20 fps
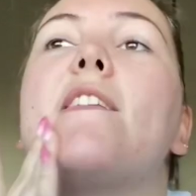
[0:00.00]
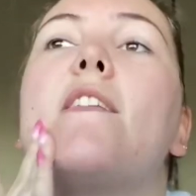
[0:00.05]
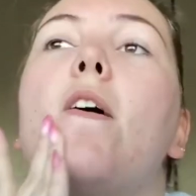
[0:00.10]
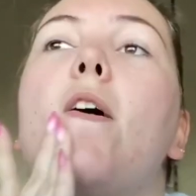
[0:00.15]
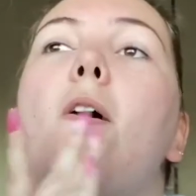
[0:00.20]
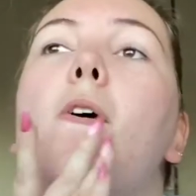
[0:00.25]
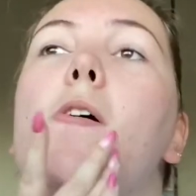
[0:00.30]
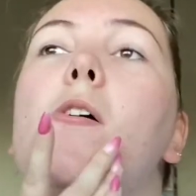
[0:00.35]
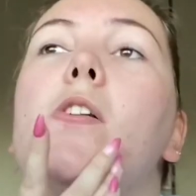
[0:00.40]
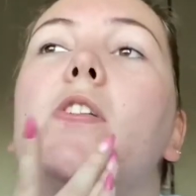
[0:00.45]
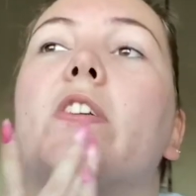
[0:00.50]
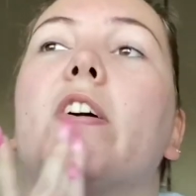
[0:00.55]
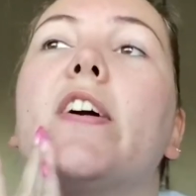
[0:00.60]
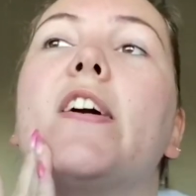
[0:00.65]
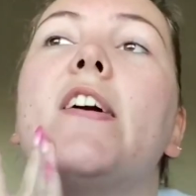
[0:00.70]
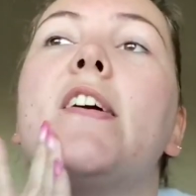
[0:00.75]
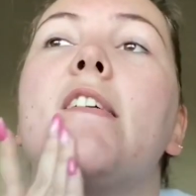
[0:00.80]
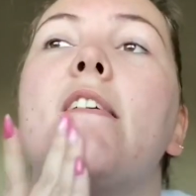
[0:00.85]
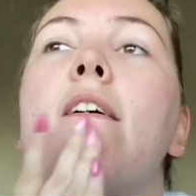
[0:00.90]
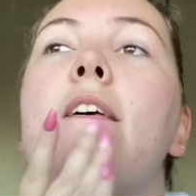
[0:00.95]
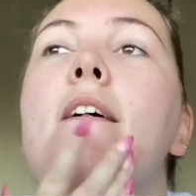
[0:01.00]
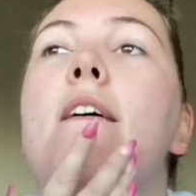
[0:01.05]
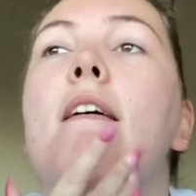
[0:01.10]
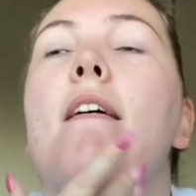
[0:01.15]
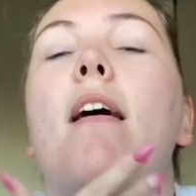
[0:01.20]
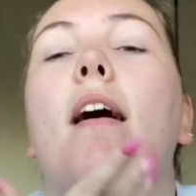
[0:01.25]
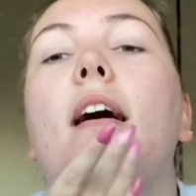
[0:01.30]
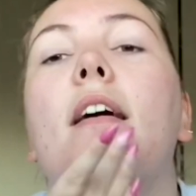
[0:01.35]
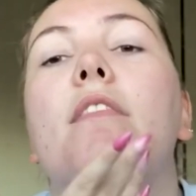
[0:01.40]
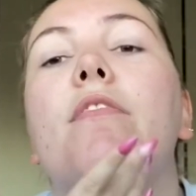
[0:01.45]
older,
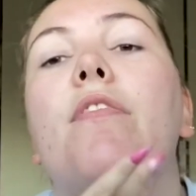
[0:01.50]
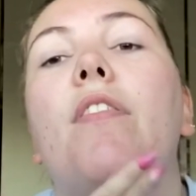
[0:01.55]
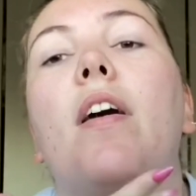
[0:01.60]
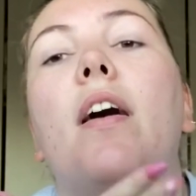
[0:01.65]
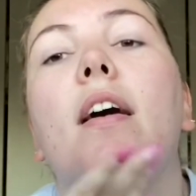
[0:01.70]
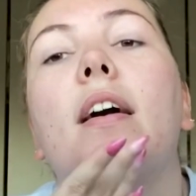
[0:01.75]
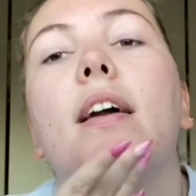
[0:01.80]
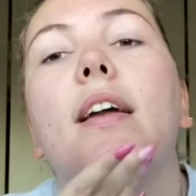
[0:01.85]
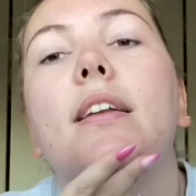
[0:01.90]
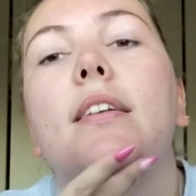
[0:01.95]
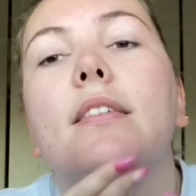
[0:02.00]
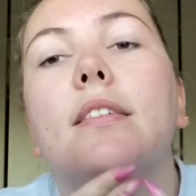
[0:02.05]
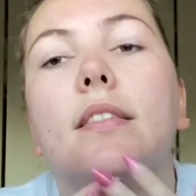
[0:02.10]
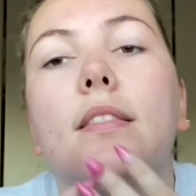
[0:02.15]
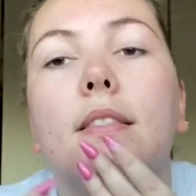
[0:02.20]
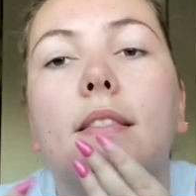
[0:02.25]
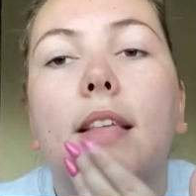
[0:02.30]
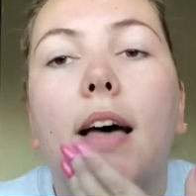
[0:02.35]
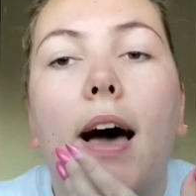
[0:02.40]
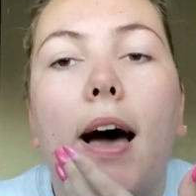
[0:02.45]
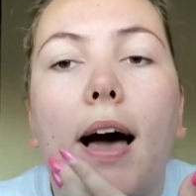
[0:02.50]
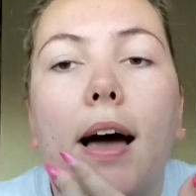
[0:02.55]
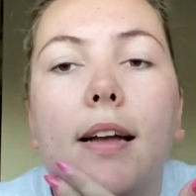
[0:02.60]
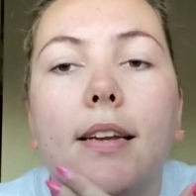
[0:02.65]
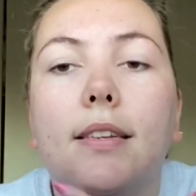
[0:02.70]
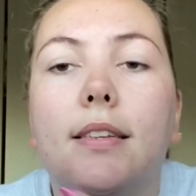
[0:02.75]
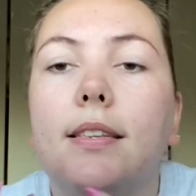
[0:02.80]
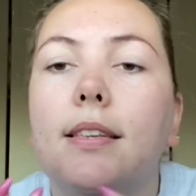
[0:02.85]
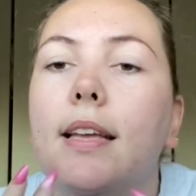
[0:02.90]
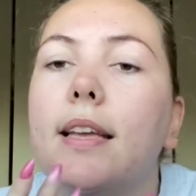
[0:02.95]
I find
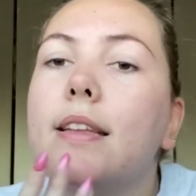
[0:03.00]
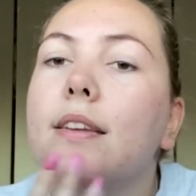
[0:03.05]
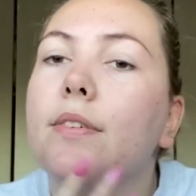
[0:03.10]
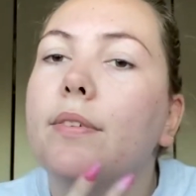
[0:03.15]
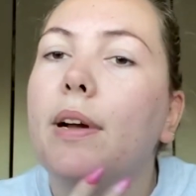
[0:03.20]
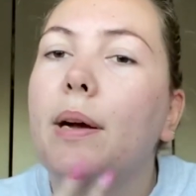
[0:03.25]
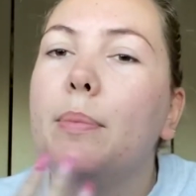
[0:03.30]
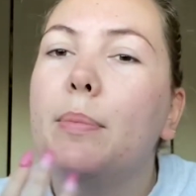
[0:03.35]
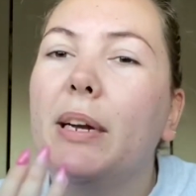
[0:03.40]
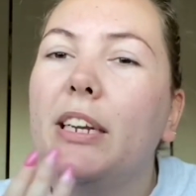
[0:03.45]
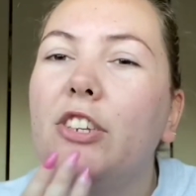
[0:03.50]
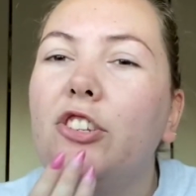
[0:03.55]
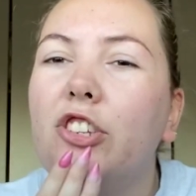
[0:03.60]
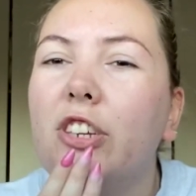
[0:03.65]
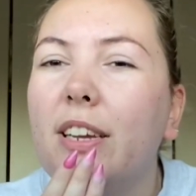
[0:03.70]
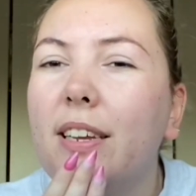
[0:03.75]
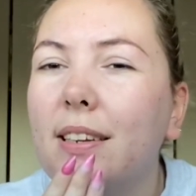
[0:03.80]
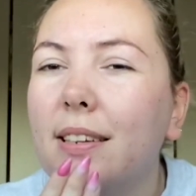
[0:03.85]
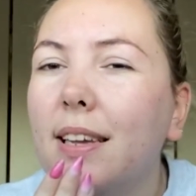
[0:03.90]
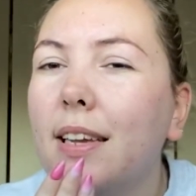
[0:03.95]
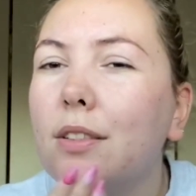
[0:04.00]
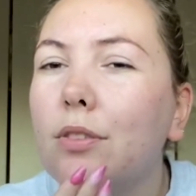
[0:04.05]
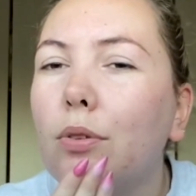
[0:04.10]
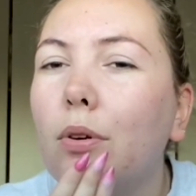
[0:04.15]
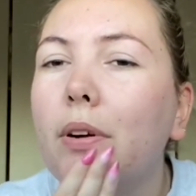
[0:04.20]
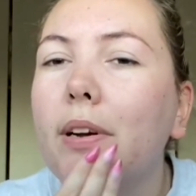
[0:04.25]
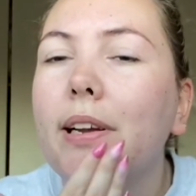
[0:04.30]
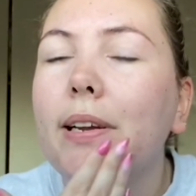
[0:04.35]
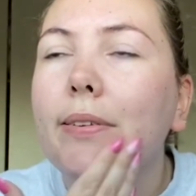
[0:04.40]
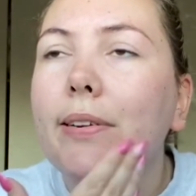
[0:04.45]
that in around my chin gets
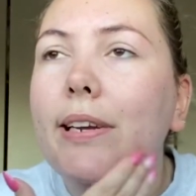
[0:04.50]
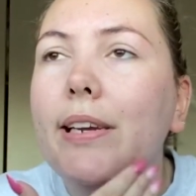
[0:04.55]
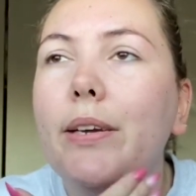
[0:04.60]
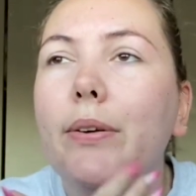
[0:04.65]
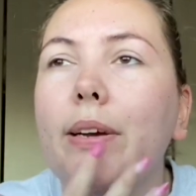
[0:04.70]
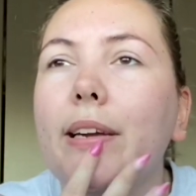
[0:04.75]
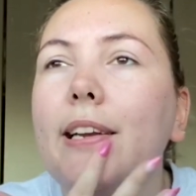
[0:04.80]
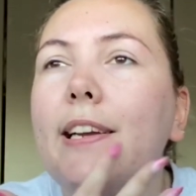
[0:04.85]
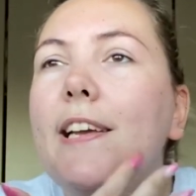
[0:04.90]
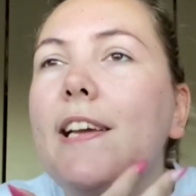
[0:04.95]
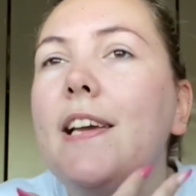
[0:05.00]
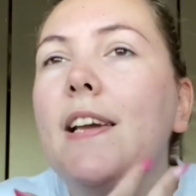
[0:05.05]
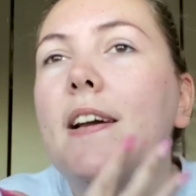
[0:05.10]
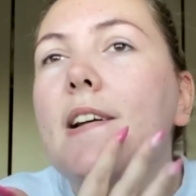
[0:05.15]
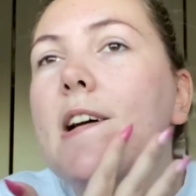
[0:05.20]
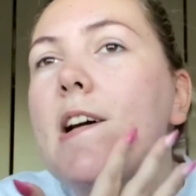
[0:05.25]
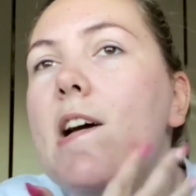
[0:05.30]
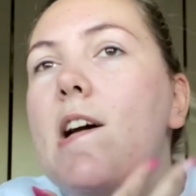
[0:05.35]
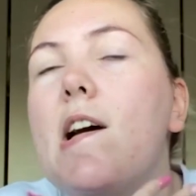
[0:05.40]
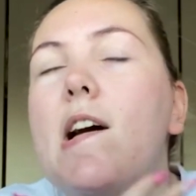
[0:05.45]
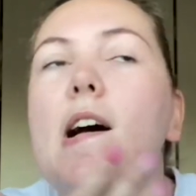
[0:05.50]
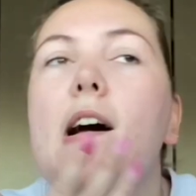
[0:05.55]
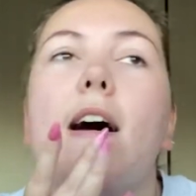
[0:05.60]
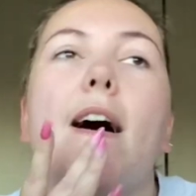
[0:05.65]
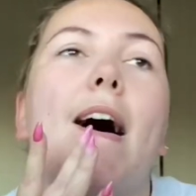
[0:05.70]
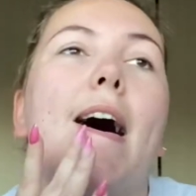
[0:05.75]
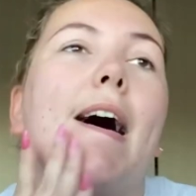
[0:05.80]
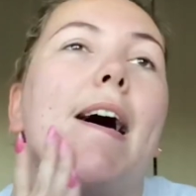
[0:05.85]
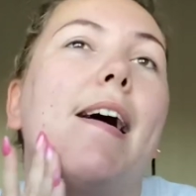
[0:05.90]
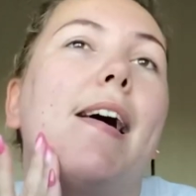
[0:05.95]
oily really quickly,
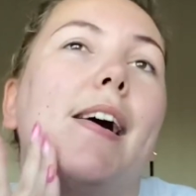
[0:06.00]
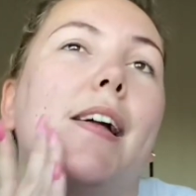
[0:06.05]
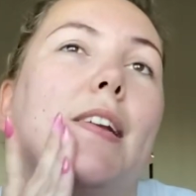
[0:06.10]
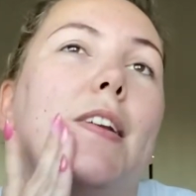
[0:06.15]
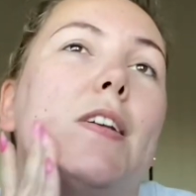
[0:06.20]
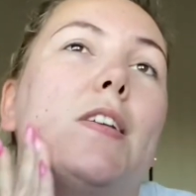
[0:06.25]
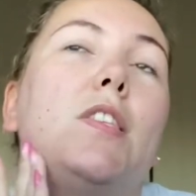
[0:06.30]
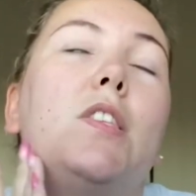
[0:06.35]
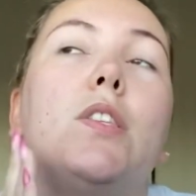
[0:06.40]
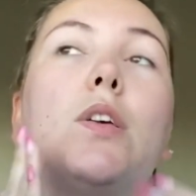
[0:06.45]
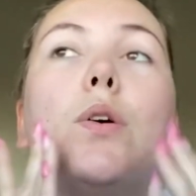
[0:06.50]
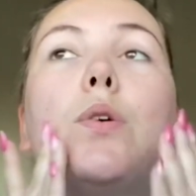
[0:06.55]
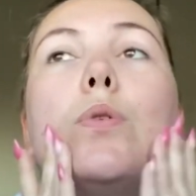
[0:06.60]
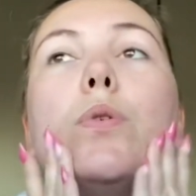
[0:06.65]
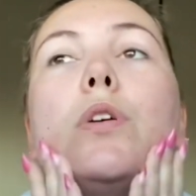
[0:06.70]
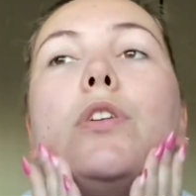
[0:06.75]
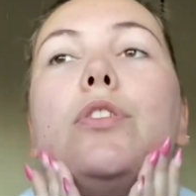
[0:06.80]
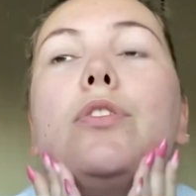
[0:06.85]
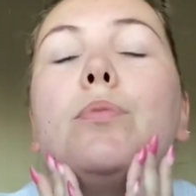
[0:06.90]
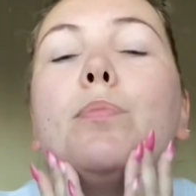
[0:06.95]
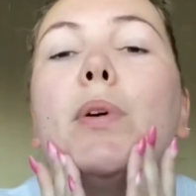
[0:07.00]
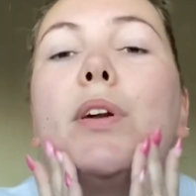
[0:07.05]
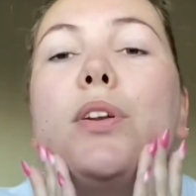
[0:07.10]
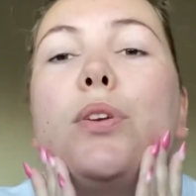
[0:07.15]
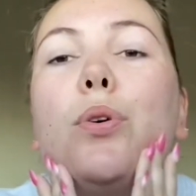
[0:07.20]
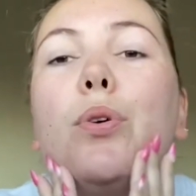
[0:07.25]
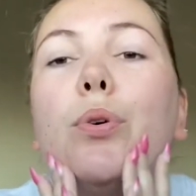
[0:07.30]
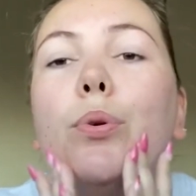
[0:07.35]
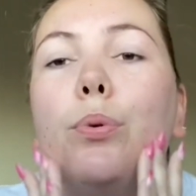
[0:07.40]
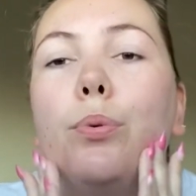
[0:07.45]
and so does my
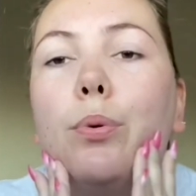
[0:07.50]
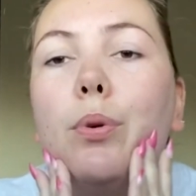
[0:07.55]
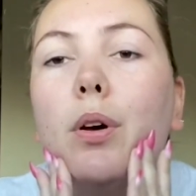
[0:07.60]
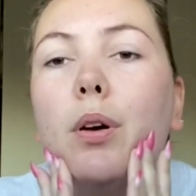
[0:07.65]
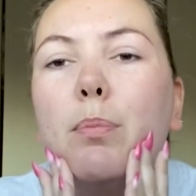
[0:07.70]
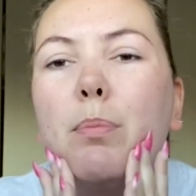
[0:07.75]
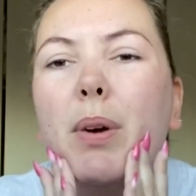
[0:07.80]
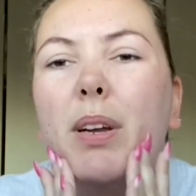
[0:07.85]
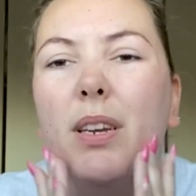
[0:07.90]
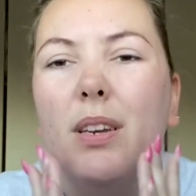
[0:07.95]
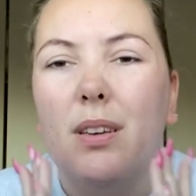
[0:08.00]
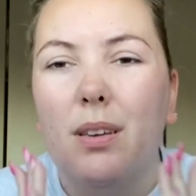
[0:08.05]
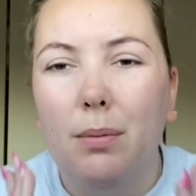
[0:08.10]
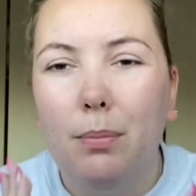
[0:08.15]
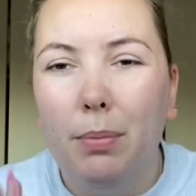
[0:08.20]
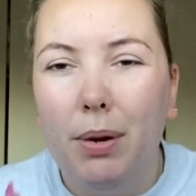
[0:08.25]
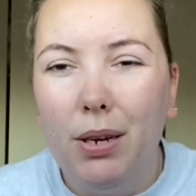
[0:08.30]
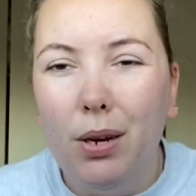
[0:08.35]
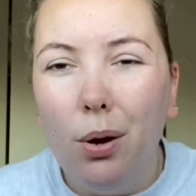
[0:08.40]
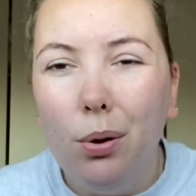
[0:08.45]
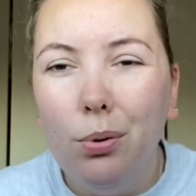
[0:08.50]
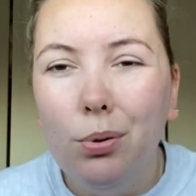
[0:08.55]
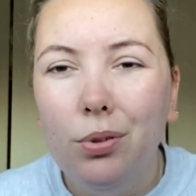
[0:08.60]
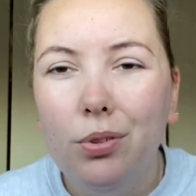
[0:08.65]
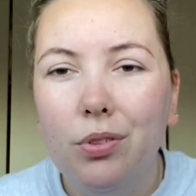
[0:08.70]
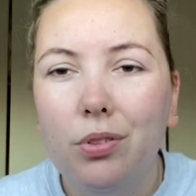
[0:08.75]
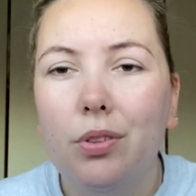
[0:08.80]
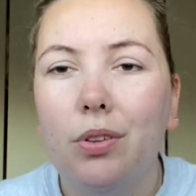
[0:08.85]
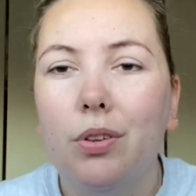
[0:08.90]
nose. My nose?